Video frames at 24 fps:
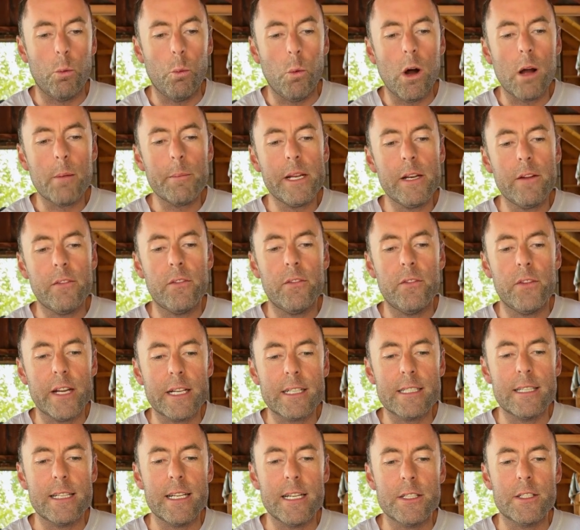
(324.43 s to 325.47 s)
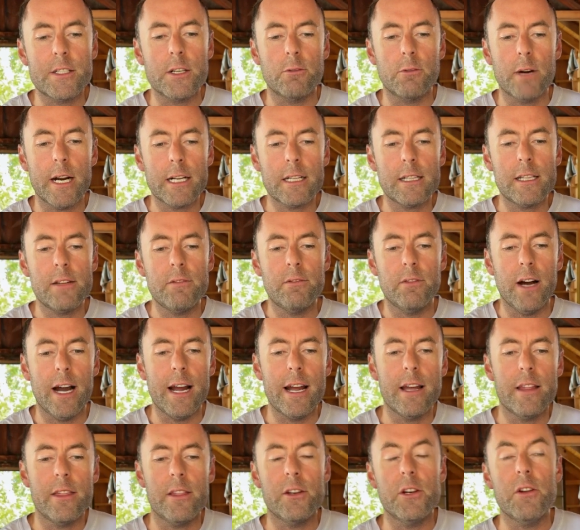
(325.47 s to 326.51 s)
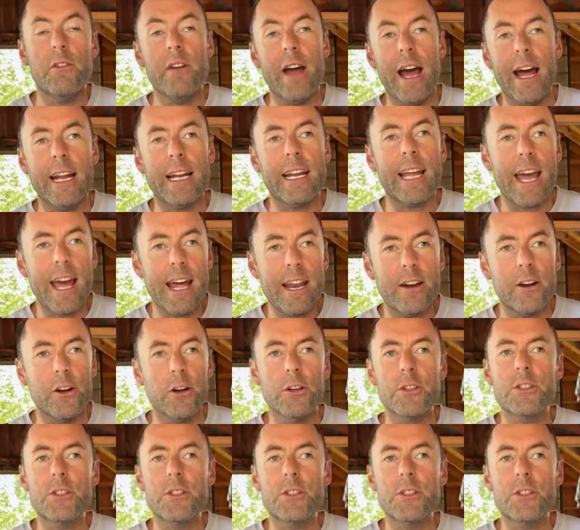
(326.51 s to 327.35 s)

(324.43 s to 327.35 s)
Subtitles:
Want me to fix these directly via the Navattic editor.